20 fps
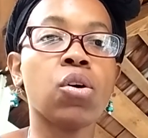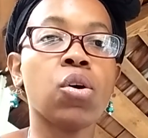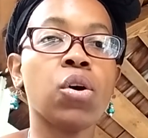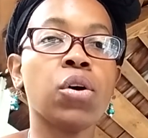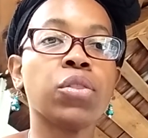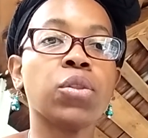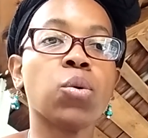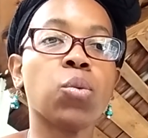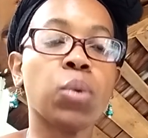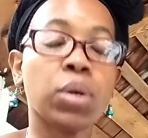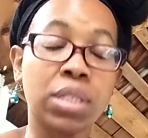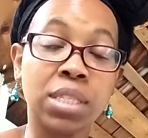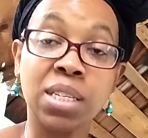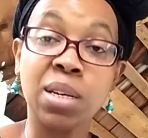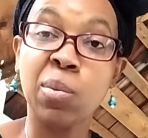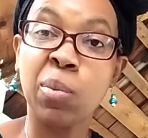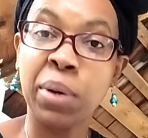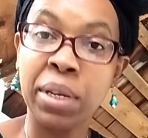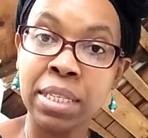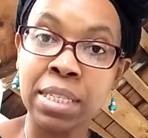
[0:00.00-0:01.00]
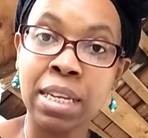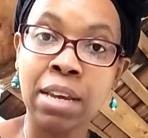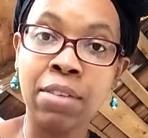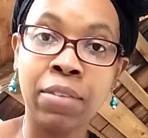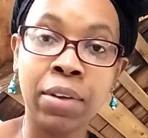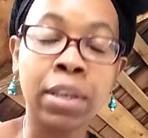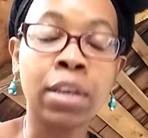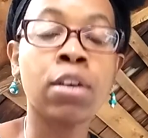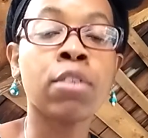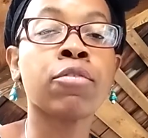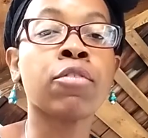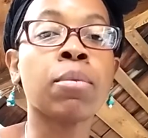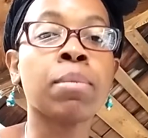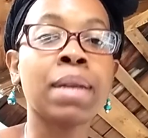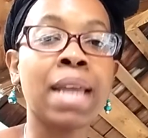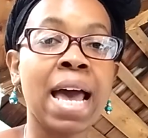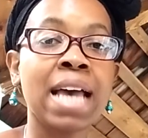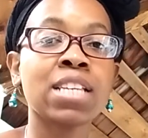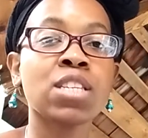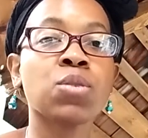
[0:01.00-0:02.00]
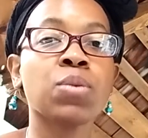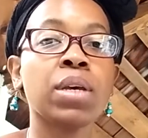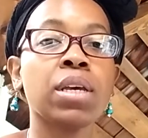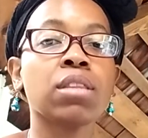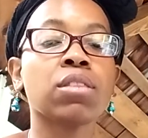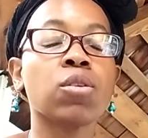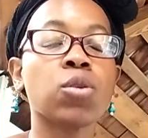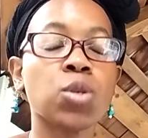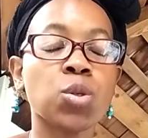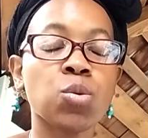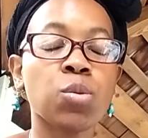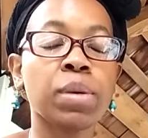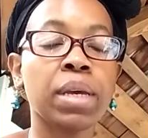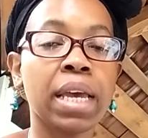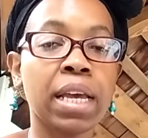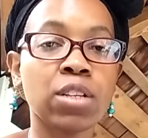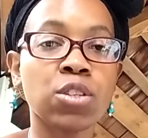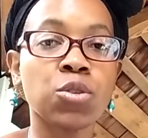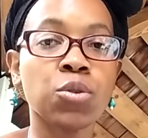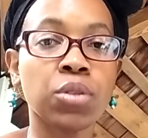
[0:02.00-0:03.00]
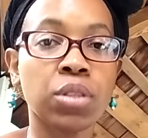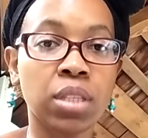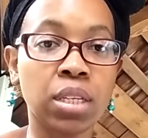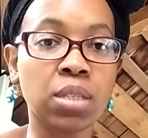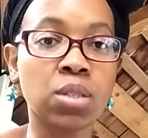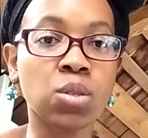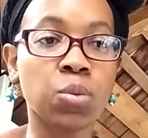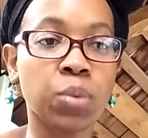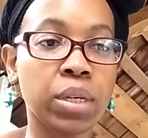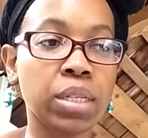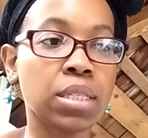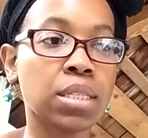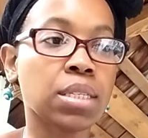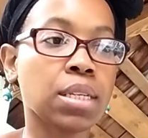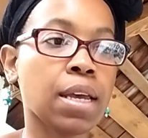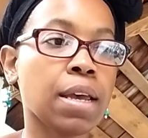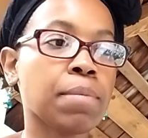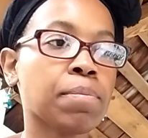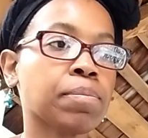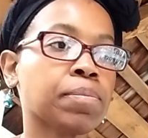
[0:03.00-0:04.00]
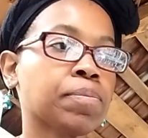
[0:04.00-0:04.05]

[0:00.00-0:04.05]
on the What's Up Wednesday video from last week. Those will be answered this Wednesday.